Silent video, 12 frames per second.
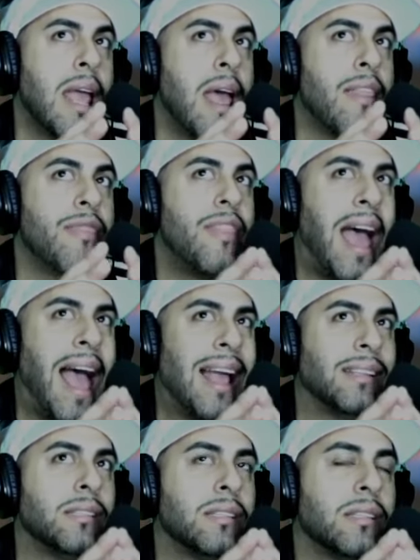
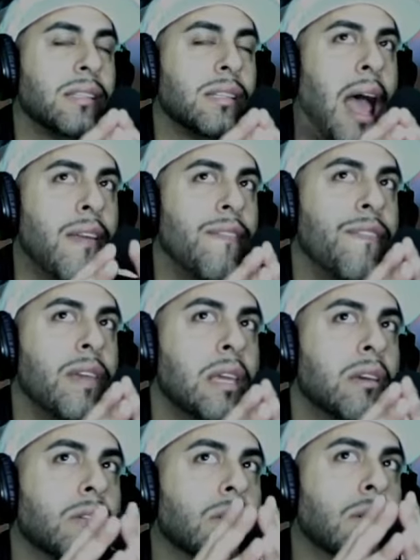That I
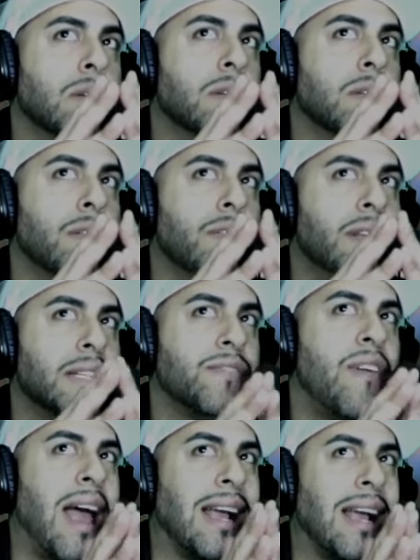feel this
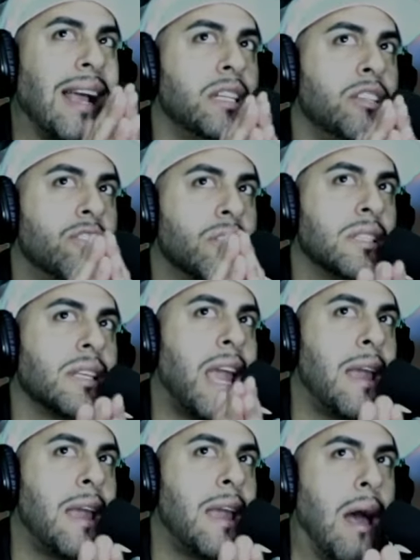vaccine just
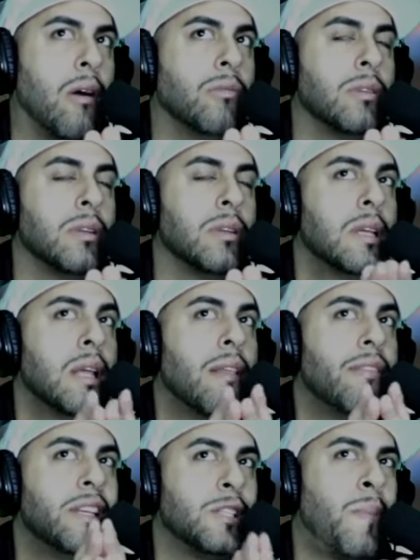came out.
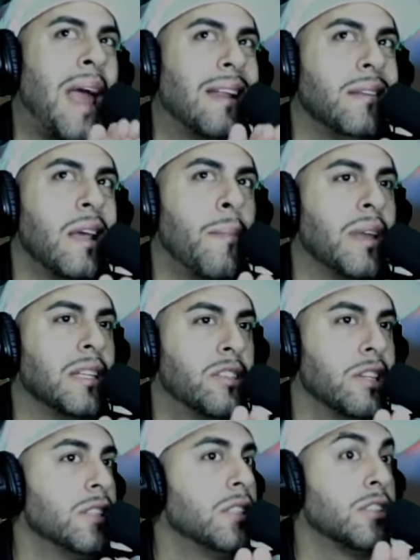This pandemic
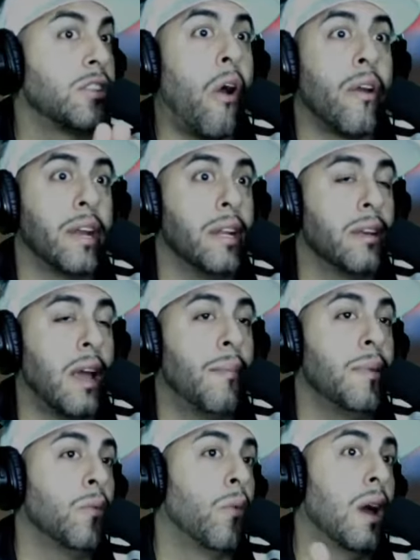just started. I
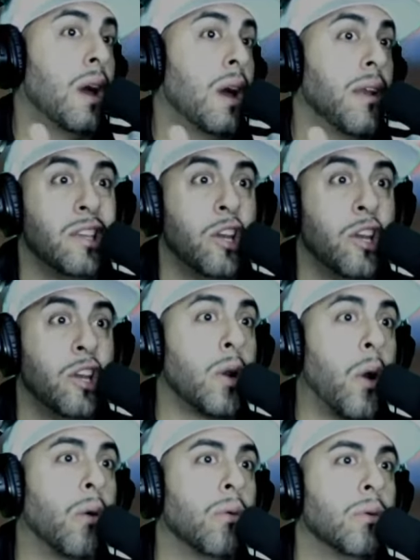mean, what, a year ago?